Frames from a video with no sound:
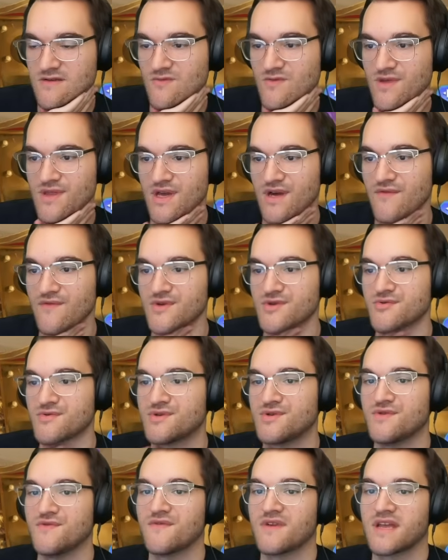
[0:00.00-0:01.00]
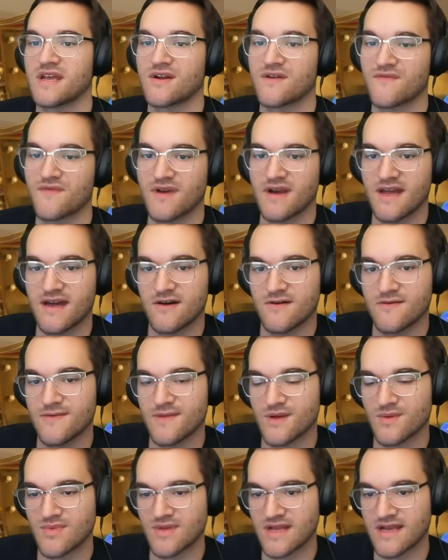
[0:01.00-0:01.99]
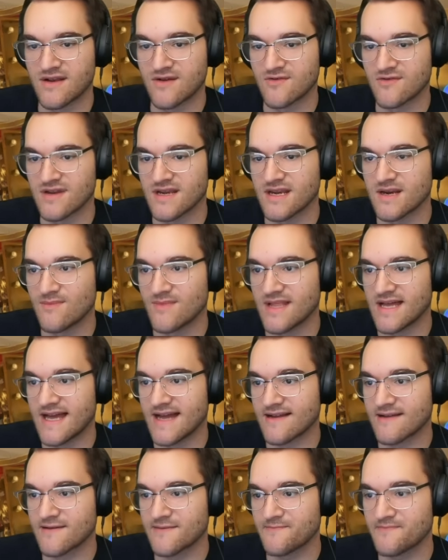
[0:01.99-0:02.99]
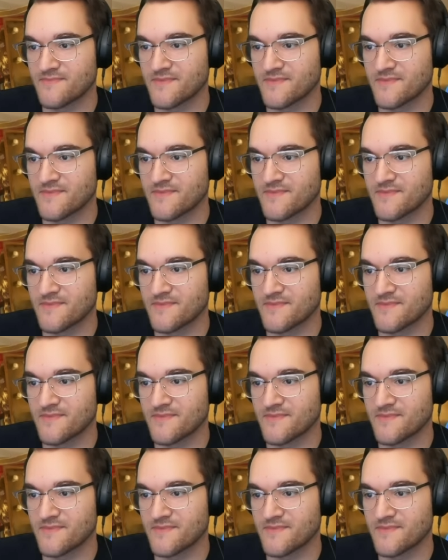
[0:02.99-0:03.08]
with Elvish Rejuvenator for now. They're playing green and black.